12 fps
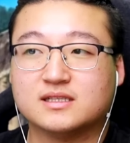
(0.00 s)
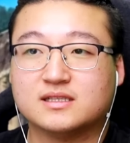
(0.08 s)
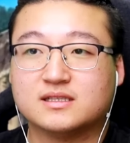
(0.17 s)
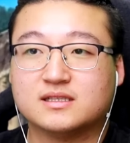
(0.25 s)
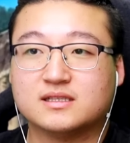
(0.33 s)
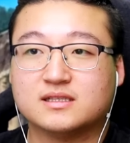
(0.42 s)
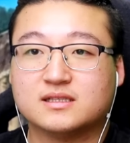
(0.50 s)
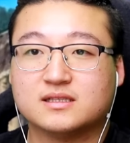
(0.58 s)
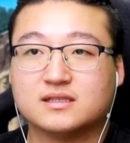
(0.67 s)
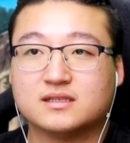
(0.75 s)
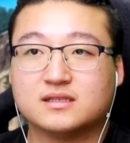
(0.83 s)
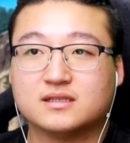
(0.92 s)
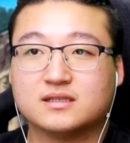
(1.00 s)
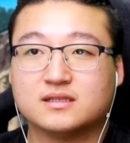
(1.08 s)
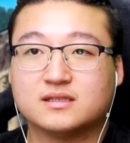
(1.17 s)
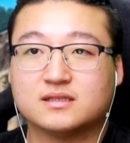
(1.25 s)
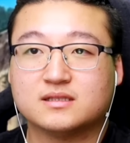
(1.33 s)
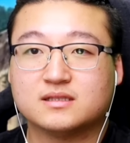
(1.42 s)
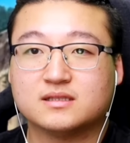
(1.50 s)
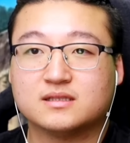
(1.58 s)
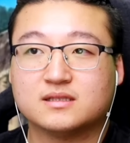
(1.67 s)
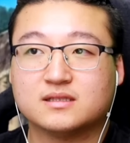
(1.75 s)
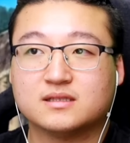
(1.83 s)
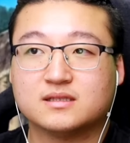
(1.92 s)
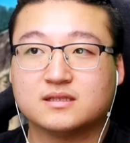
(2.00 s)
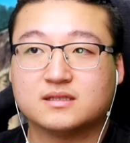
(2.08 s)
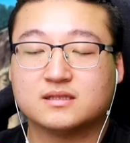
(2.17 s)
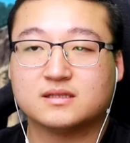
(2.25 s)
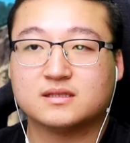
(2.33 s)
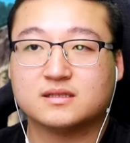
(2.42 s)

(not speaking)